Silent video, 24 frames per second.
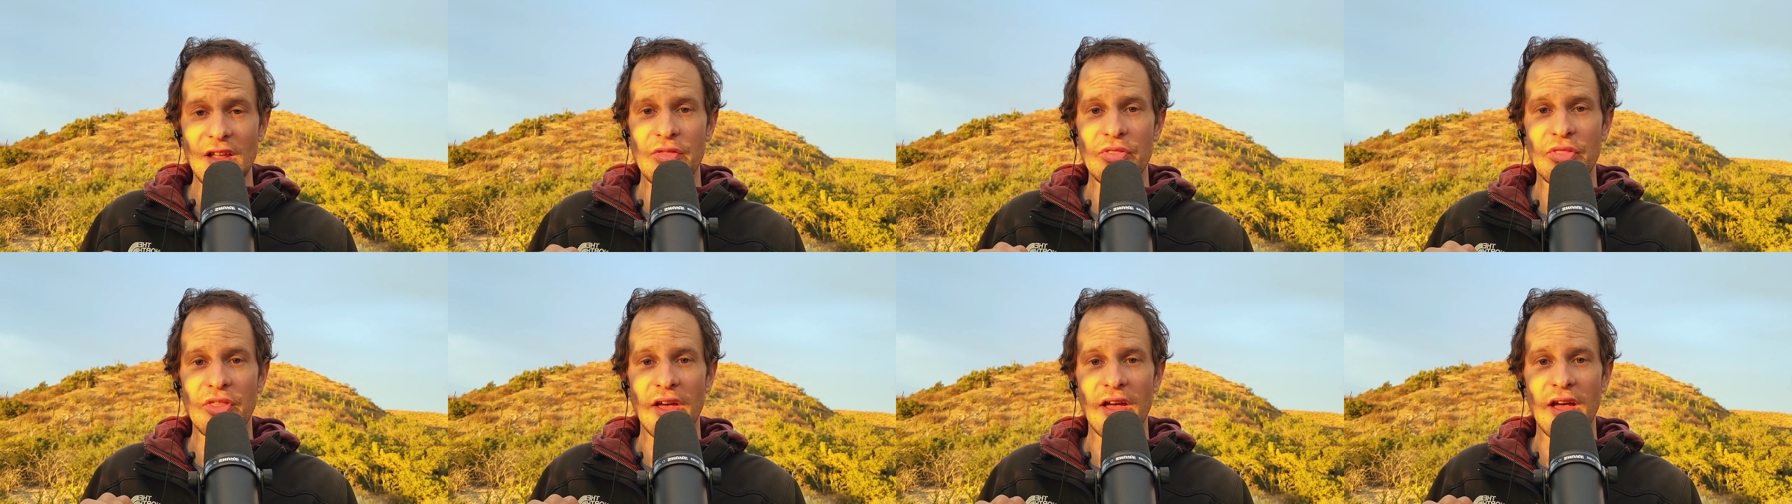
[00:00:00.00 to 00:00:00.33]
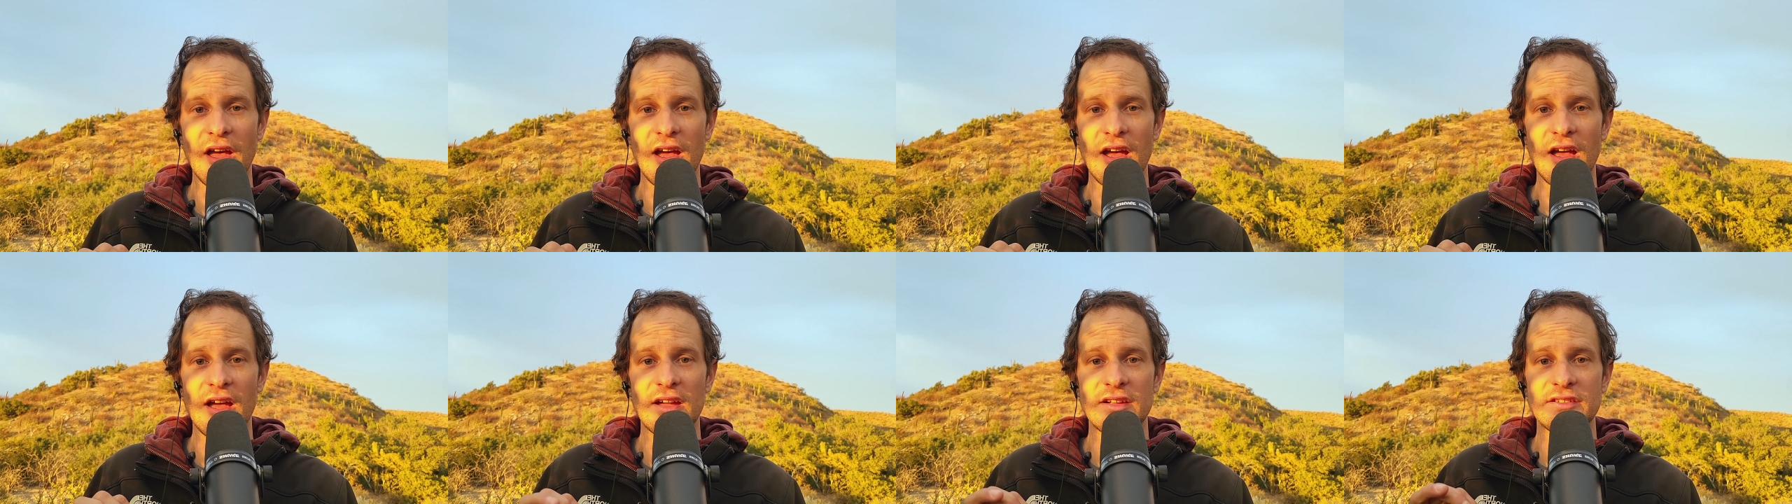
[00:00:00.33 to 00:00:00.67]

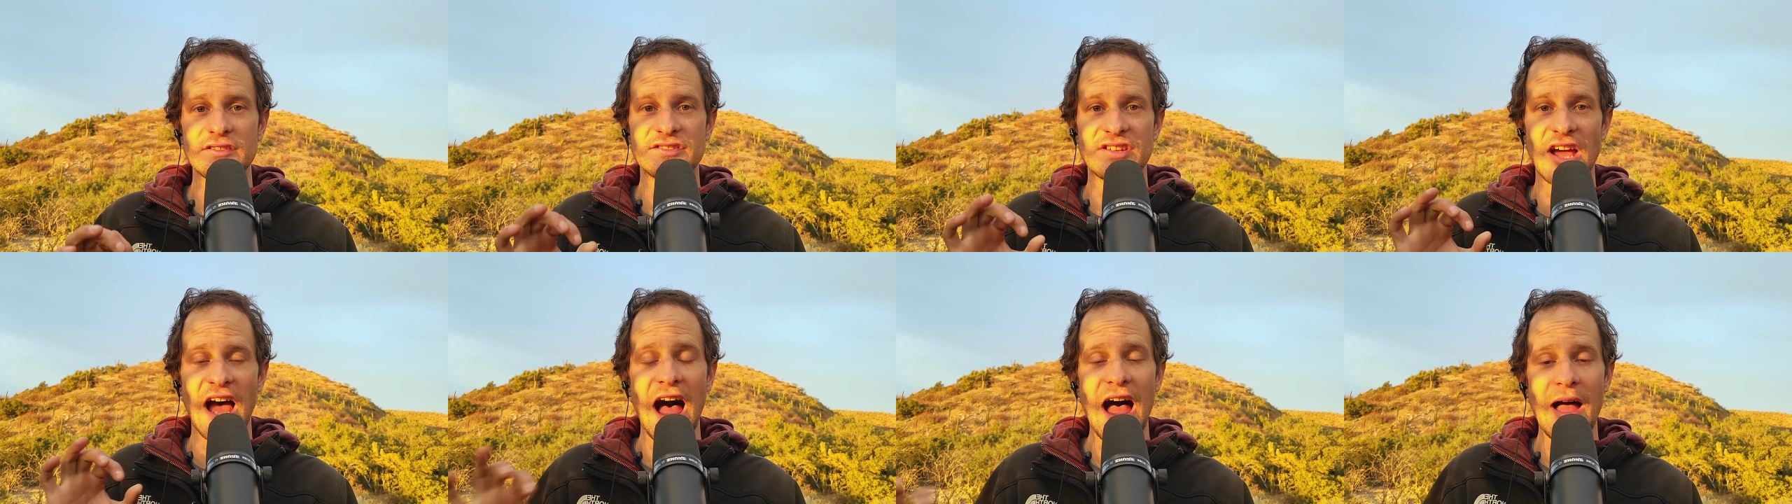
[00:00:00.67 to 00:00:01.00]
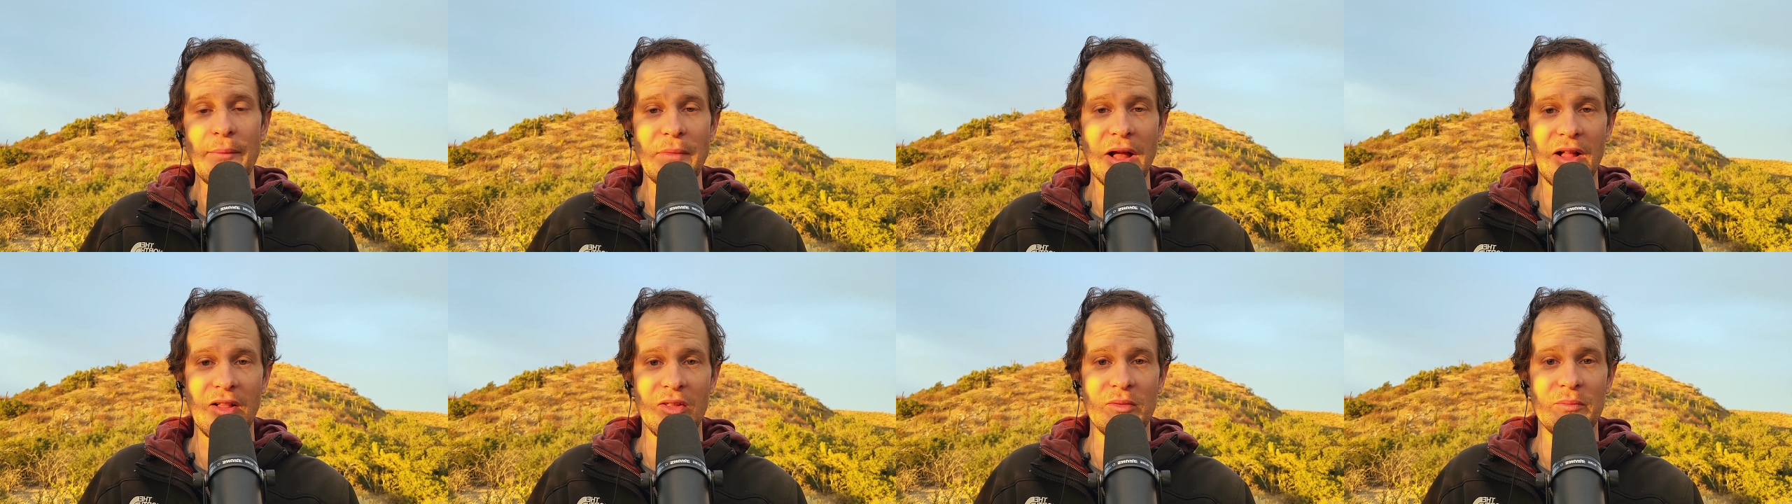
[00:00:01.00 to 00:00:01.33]
the
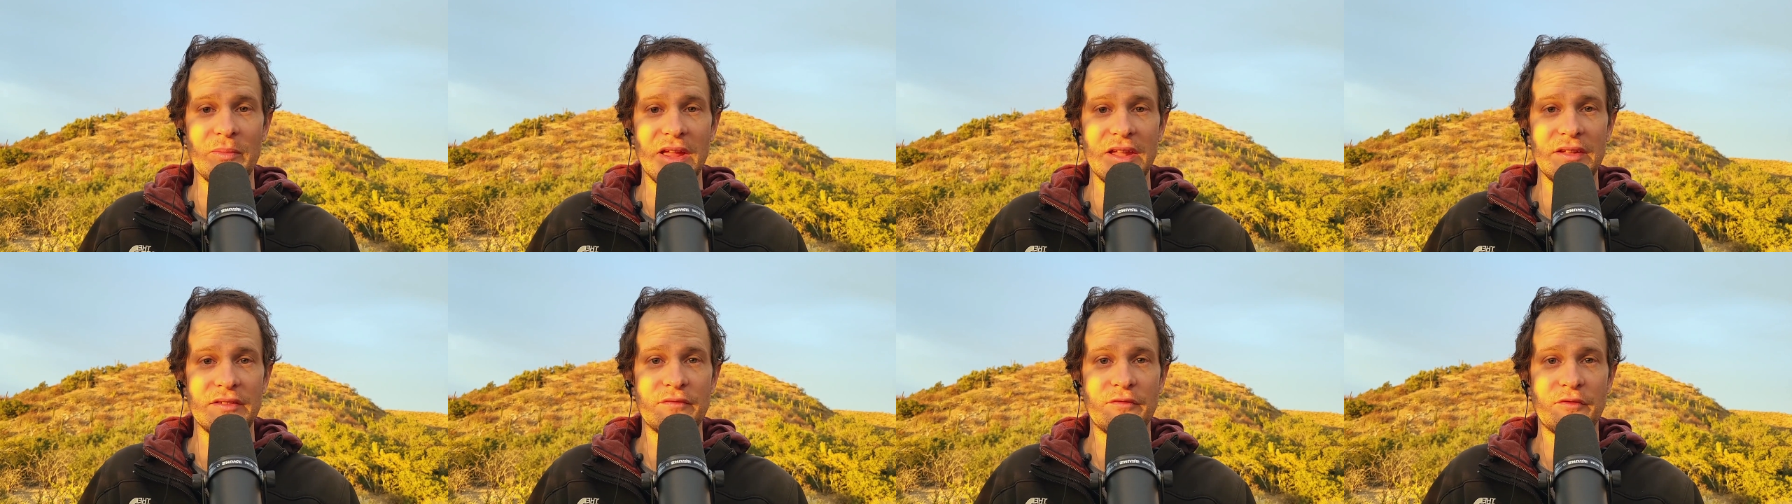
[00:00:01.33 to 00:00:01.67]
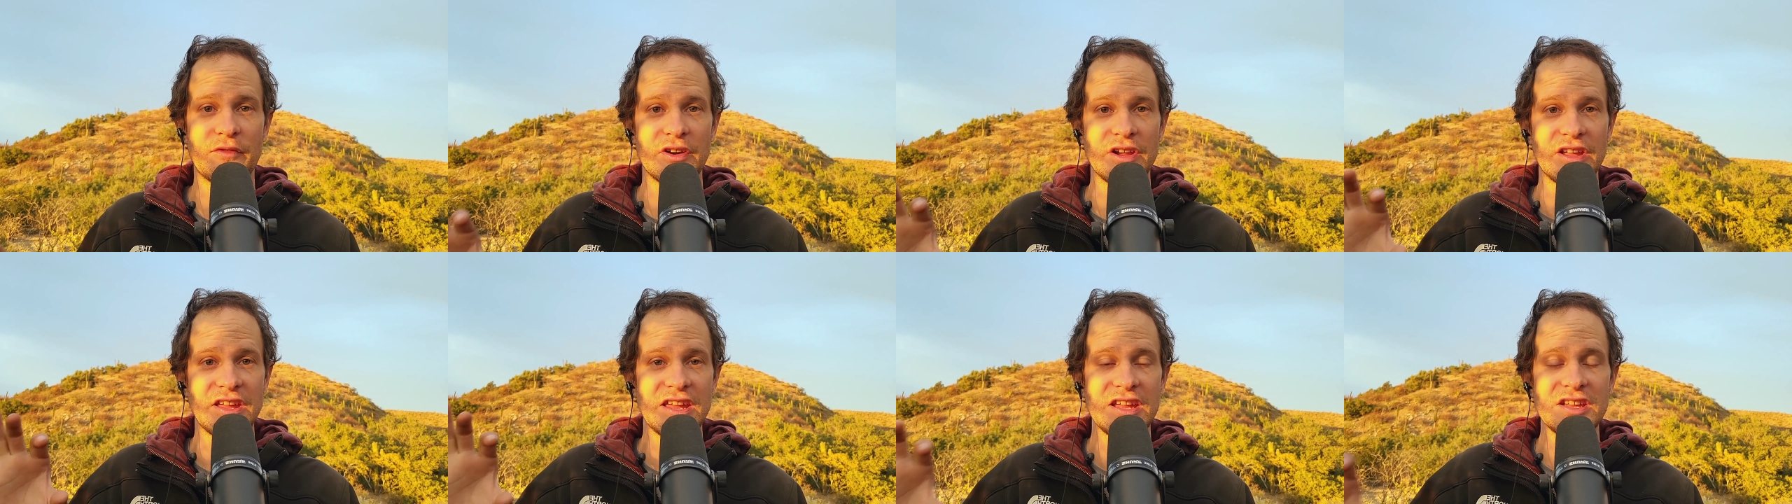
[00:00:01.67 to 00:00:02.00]
DOM element
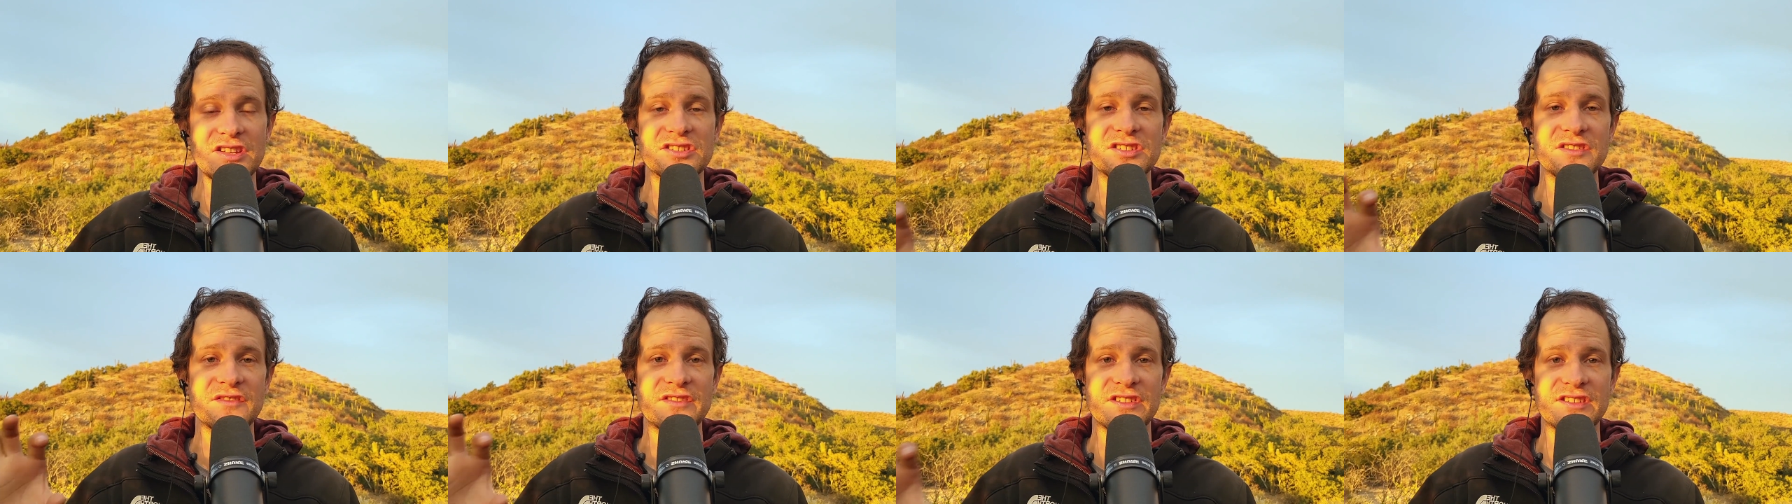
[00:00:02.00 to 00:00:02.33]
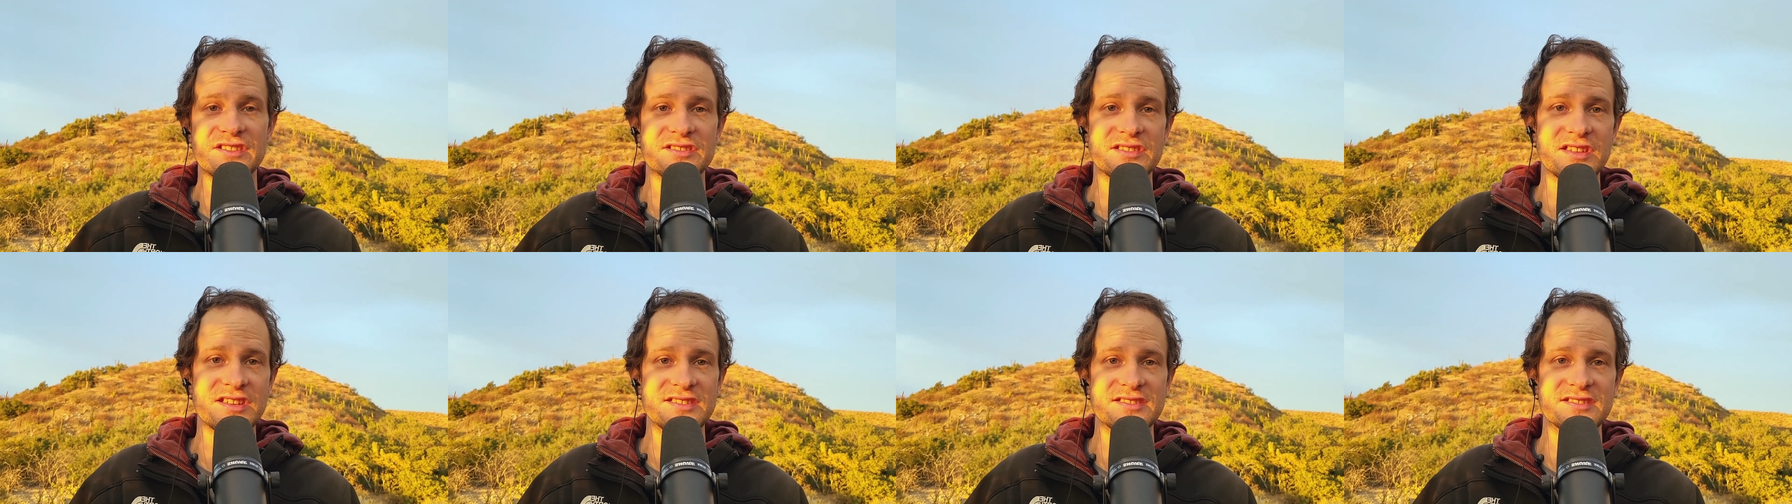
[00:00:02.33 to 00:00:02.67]
for each of
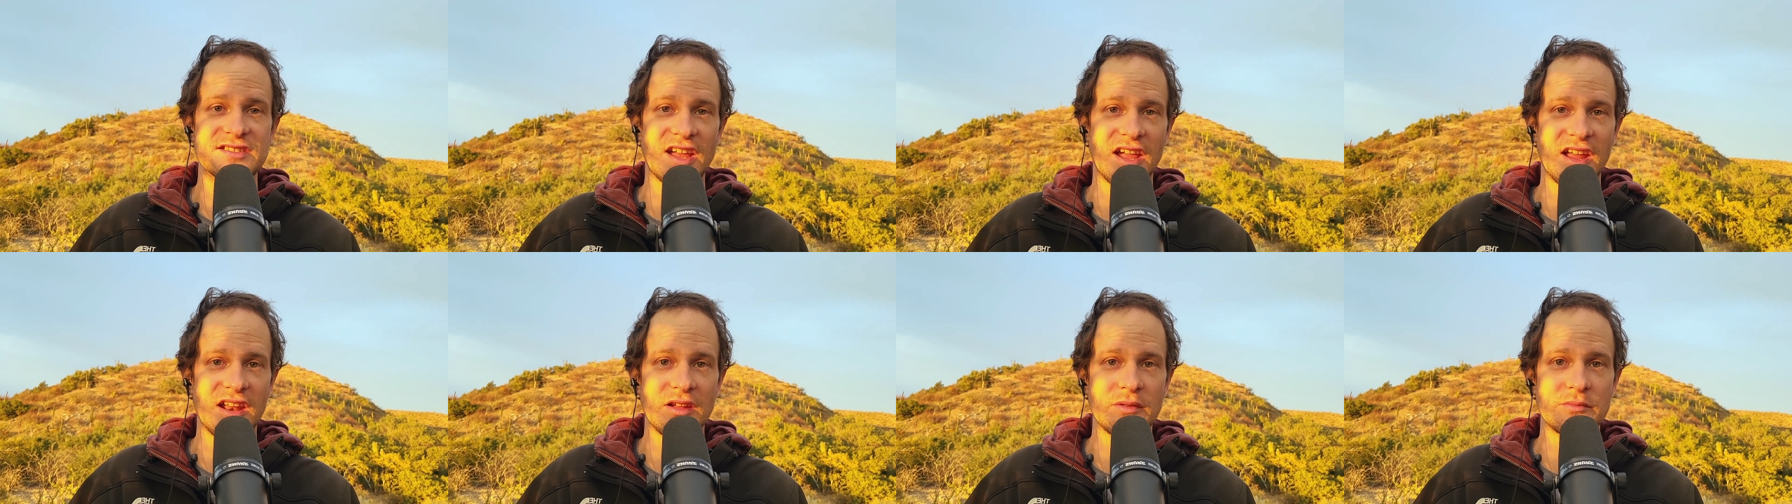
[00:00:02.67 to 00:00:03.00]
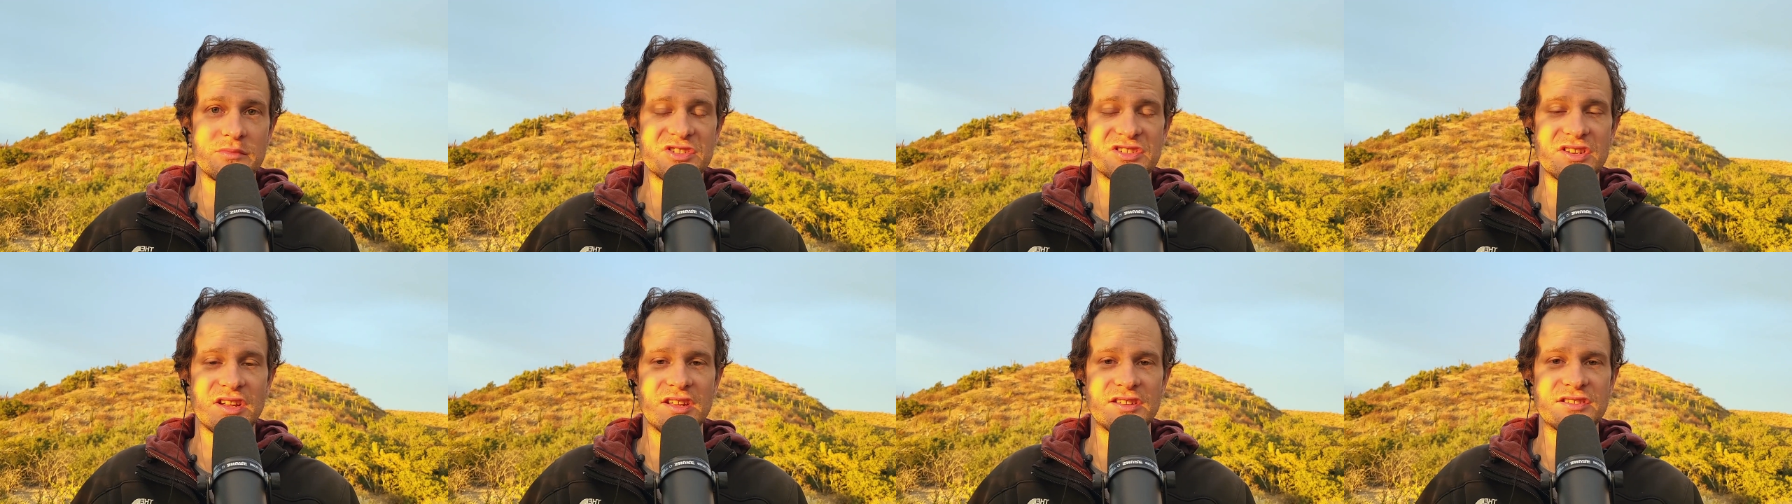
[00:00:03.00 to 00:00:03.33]
these list items.